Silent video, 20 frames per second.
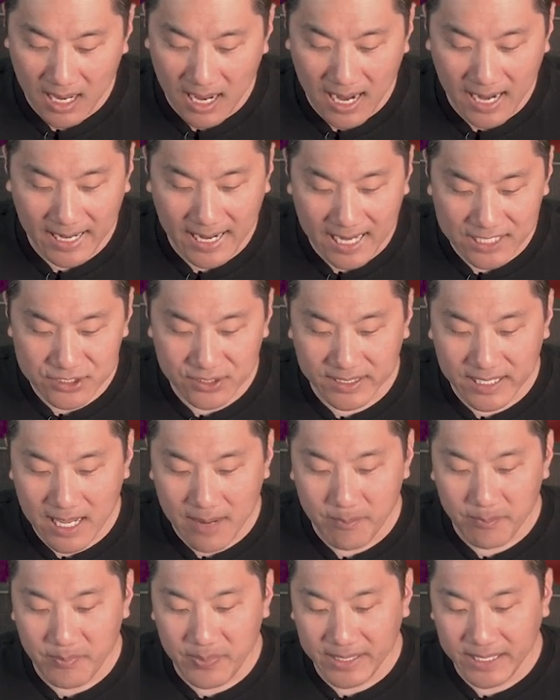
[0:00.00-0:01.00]
I actually
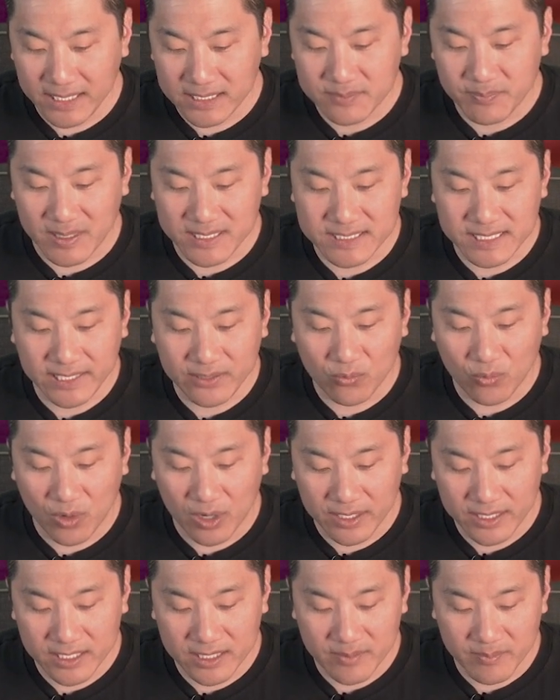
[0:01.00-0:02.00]
get beat by seat
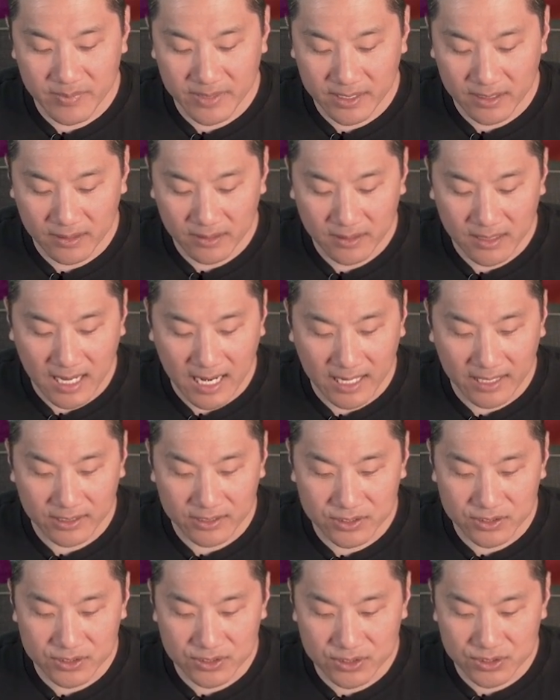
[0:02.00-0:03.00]
1 in the middle. I
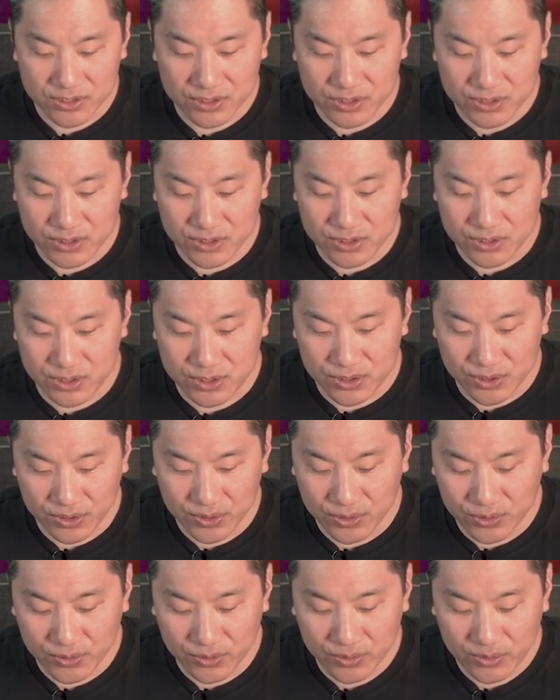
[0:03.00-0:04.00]

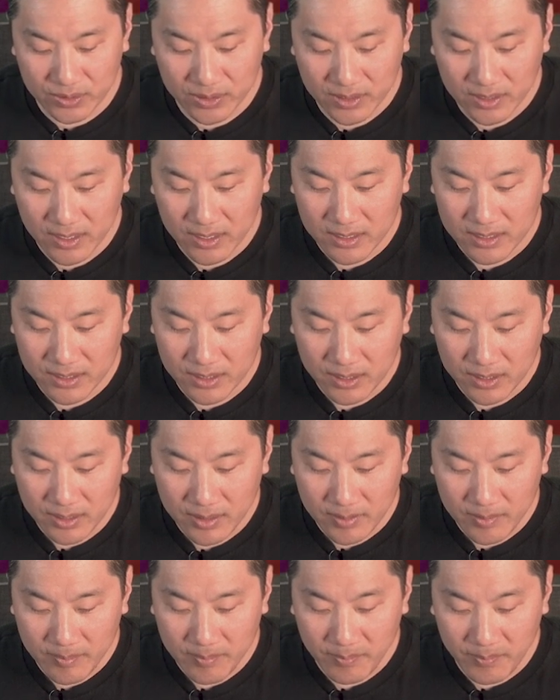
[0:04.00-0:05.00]
do
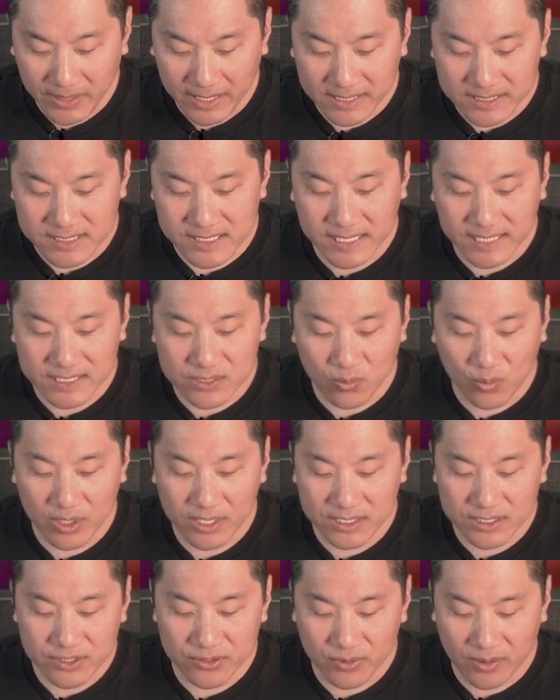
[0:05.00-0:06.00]
beat seats 1
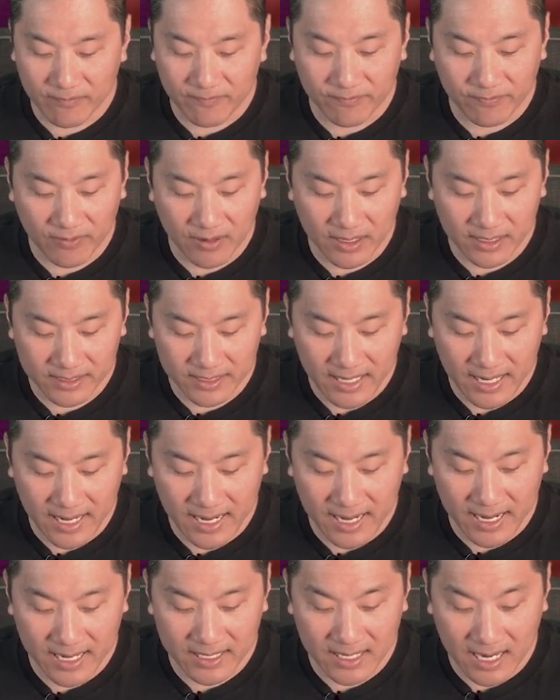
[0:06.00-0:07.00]
and 2 up front,
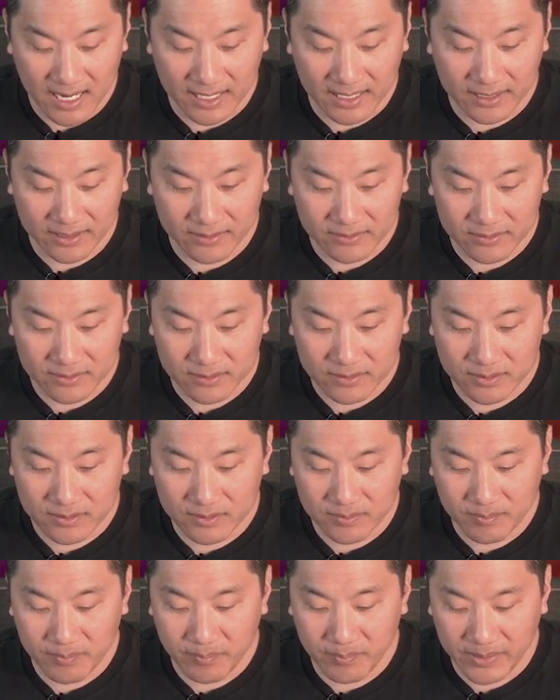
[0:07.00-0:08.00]
and I
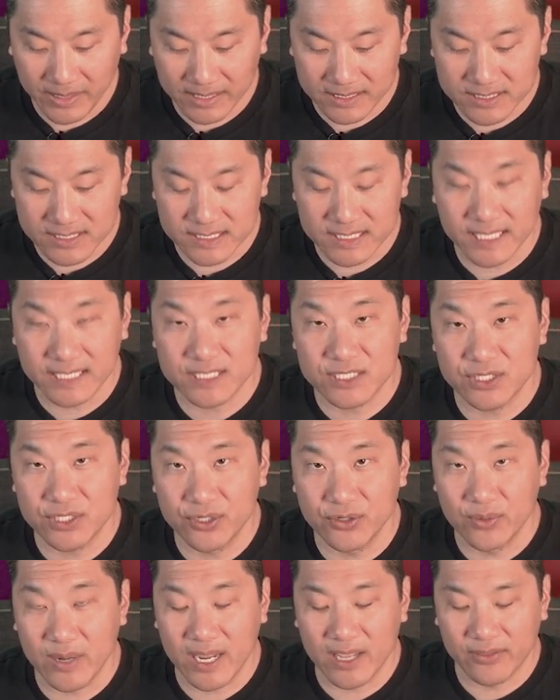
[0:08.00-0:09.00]
beat seats
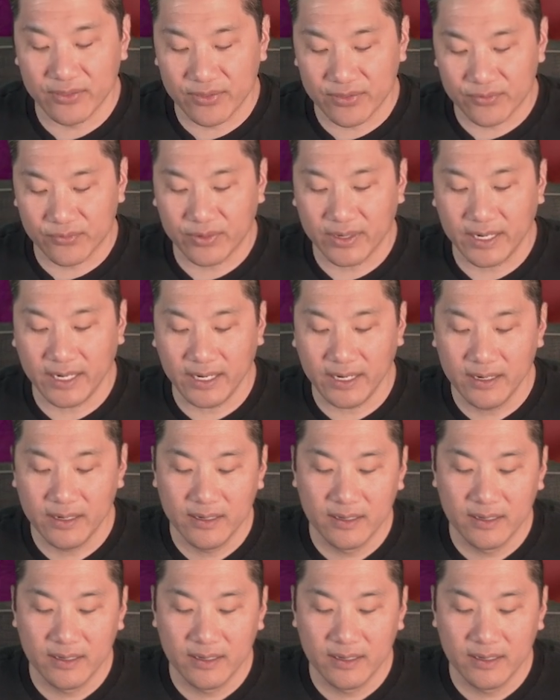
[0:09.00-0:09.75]
2 and 3